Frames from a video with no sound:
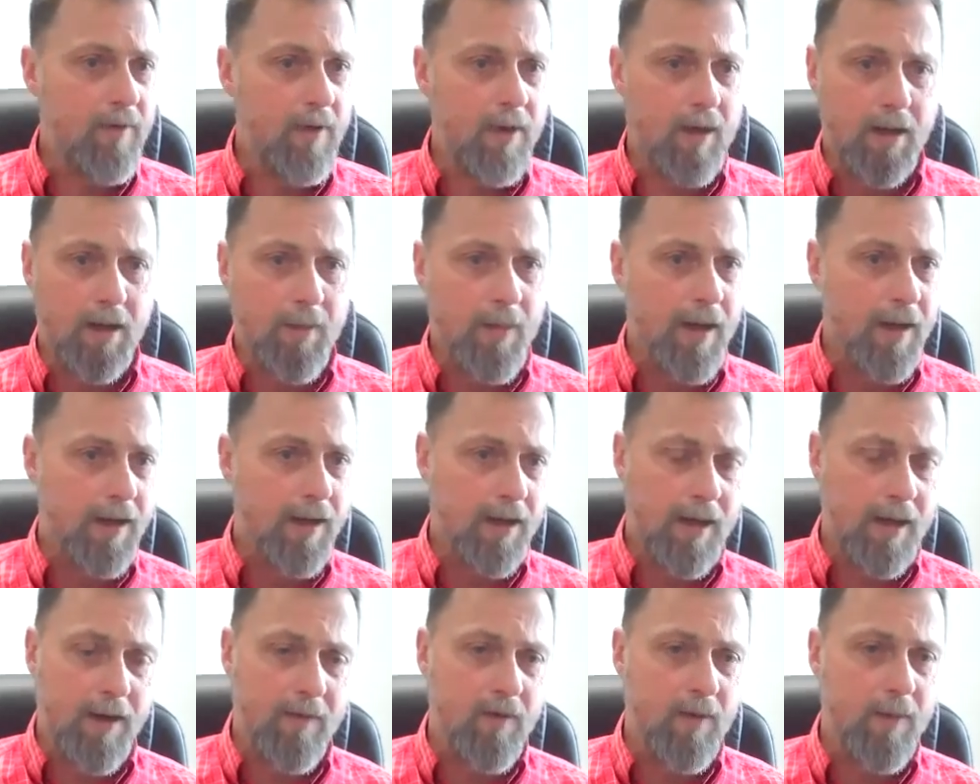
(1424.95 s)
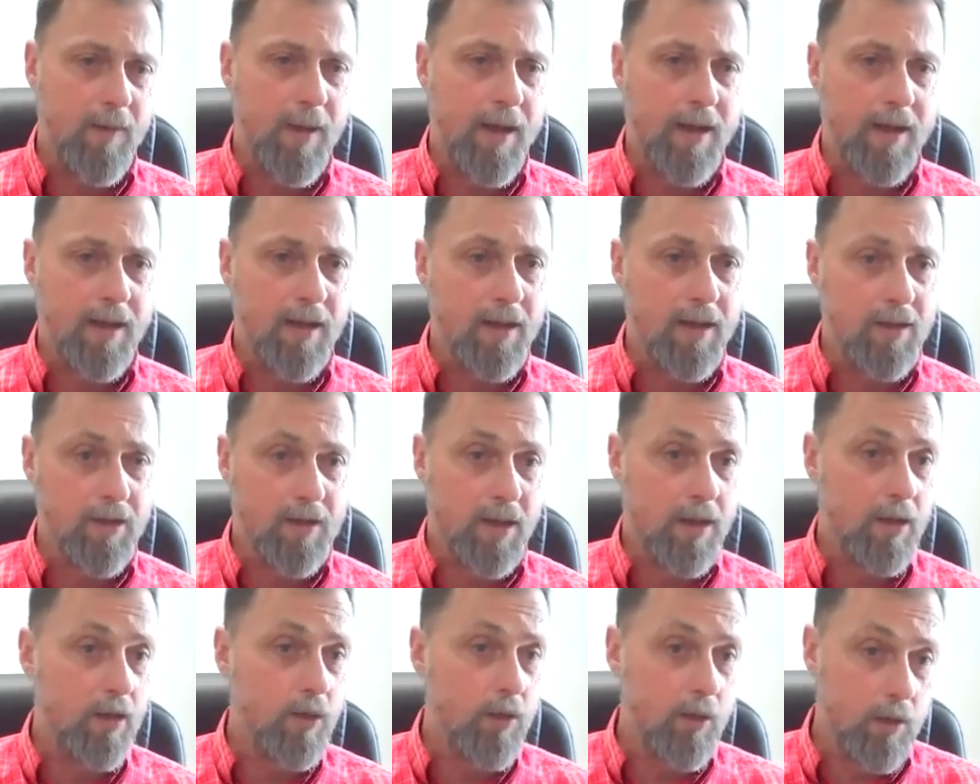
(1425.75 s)
anybody and everybody is
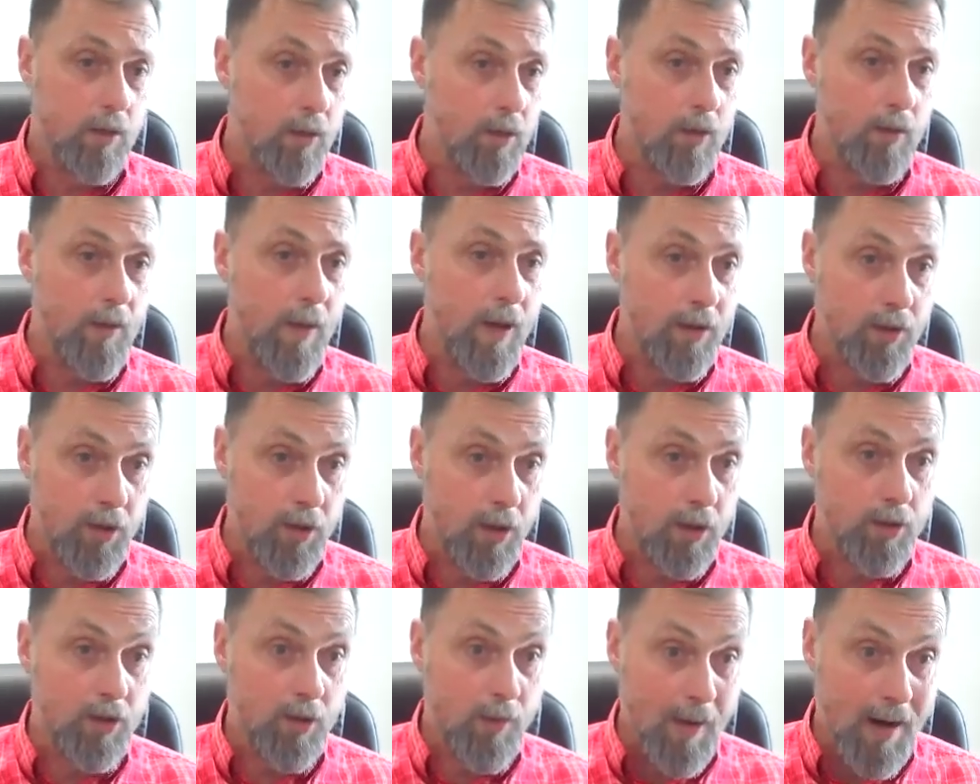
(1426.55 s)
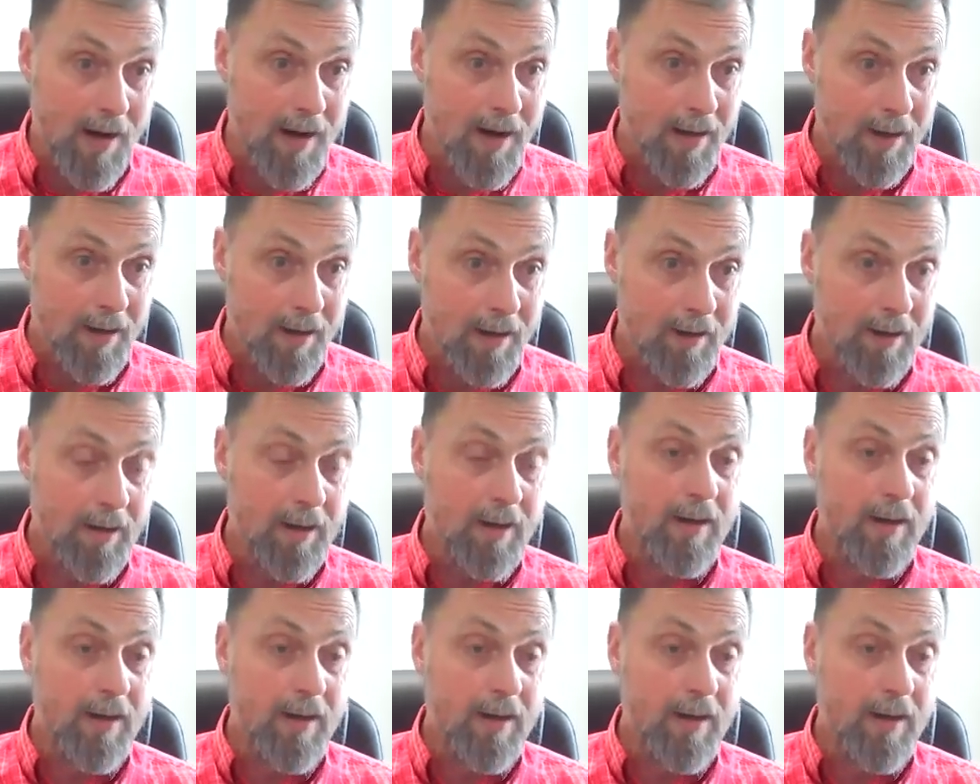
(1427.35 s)
that you might change your mind.